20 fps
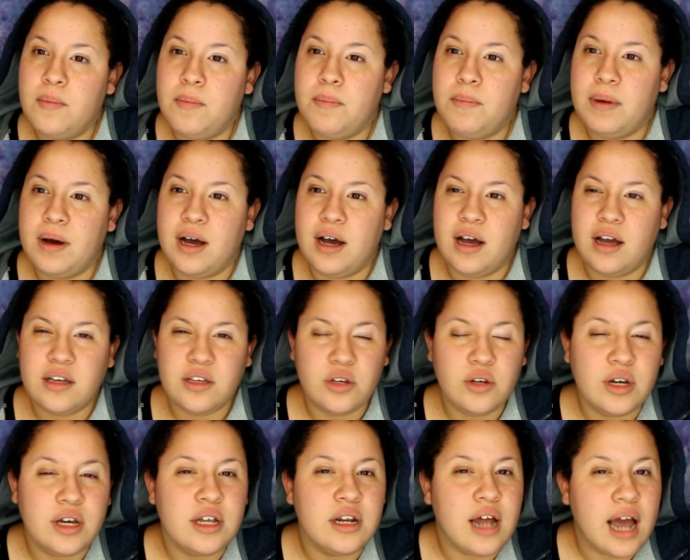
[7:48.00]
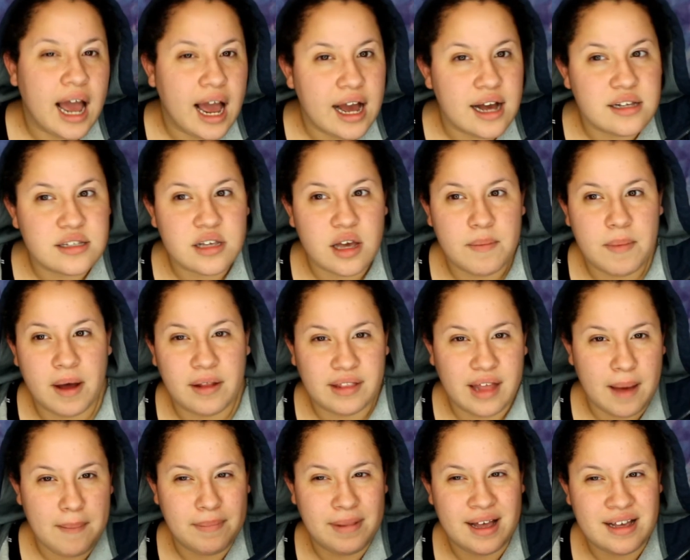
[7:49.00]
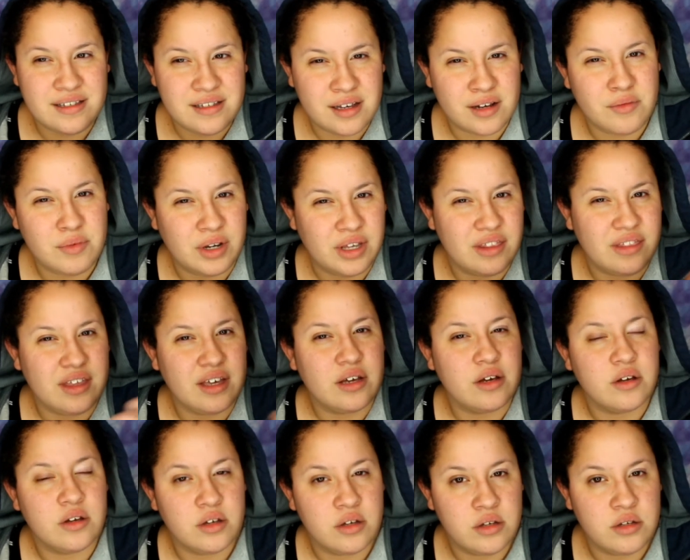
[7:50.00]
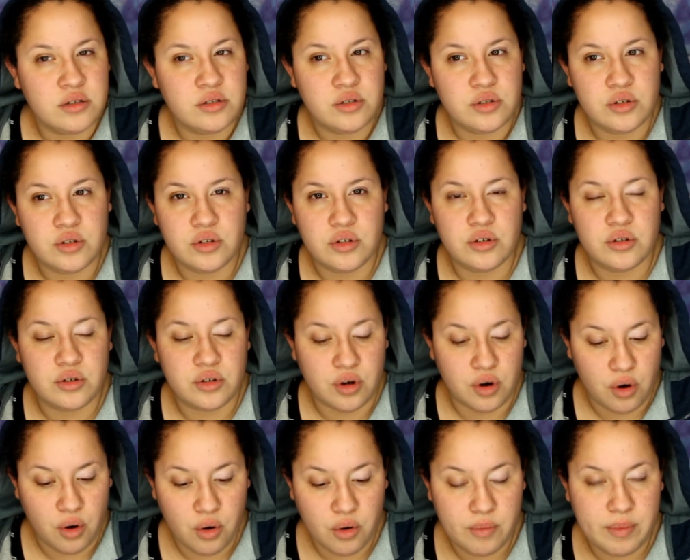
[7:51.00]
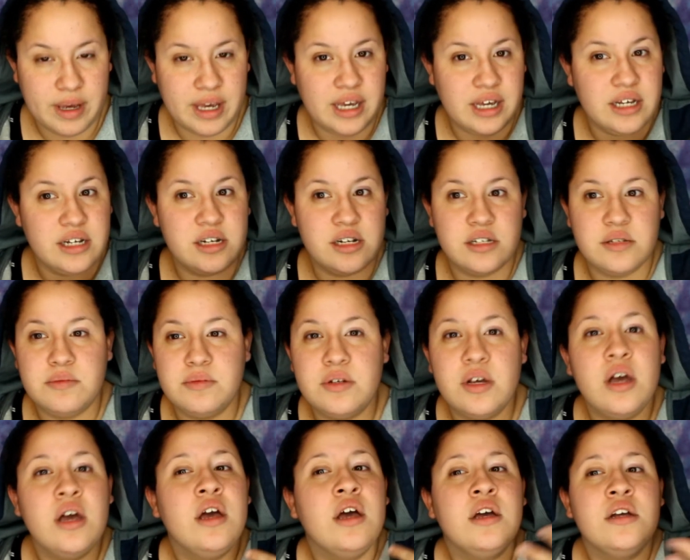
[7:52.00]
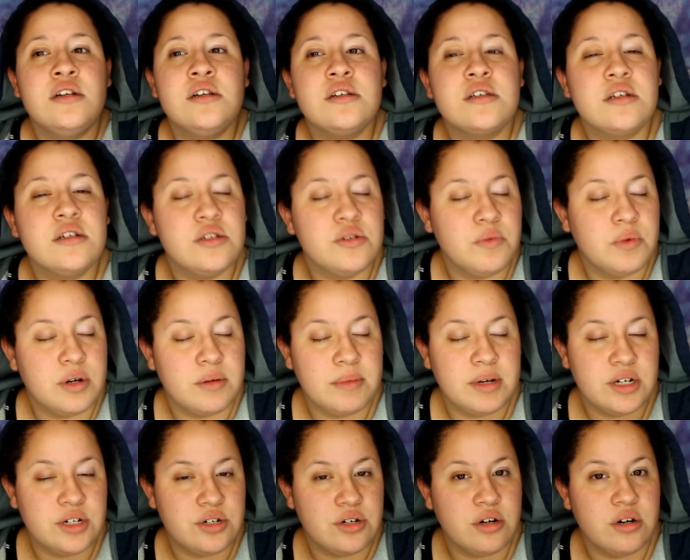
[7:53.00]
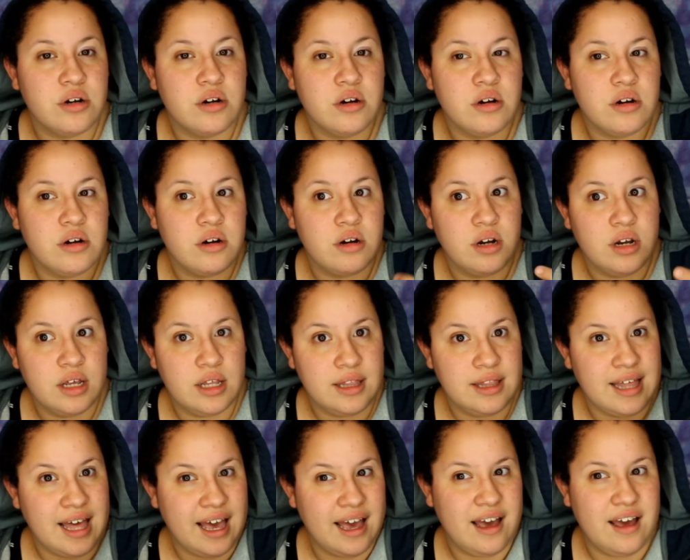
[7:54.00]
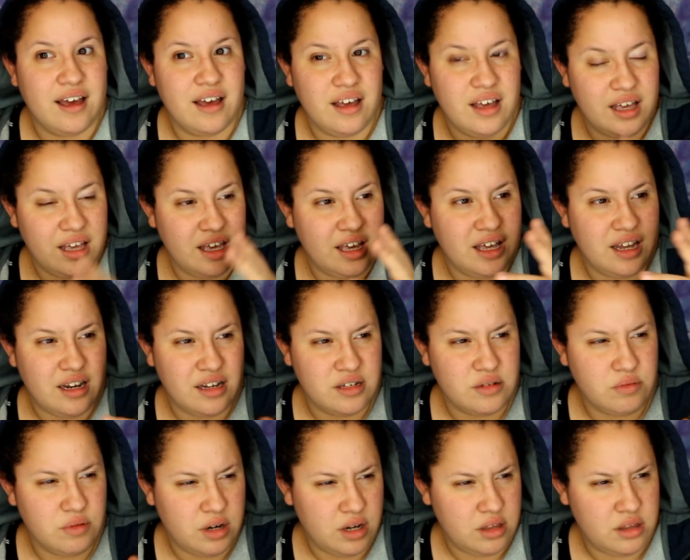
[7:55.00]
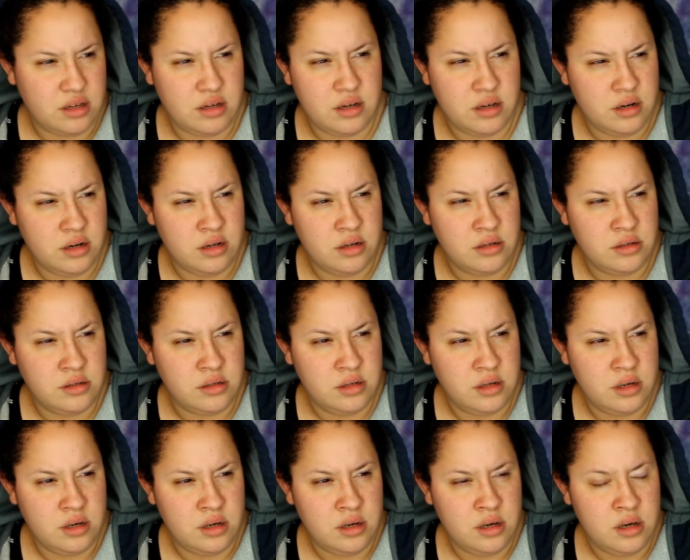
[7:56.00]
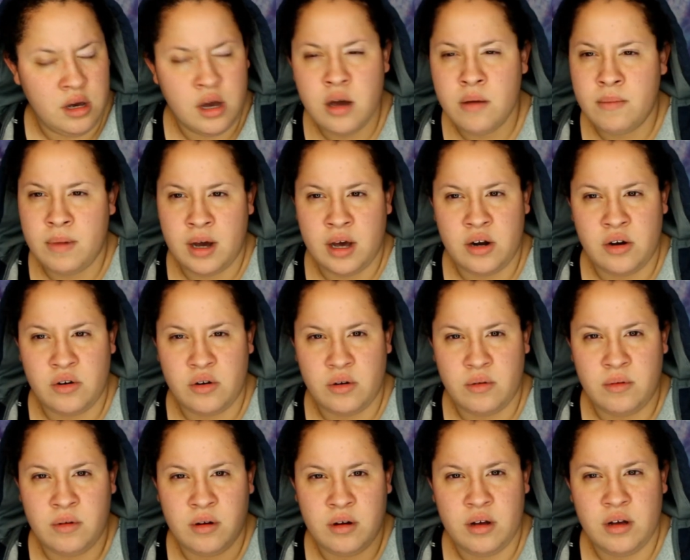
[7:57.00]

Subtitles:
But you could ask about that plastic ring thing to your OB just because you want to make sure that it is what I think it is. But I don't know.